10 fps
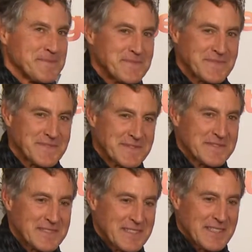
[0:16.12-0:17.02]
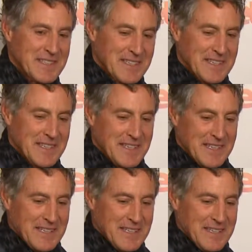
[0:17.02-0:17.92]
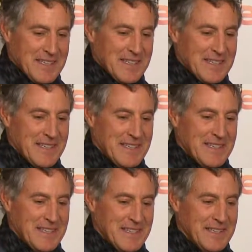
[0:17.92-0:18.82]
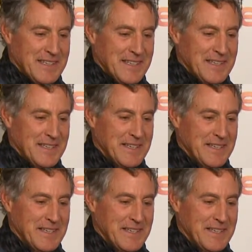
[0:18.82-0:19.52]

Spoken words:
No words are spoken by the person on screen.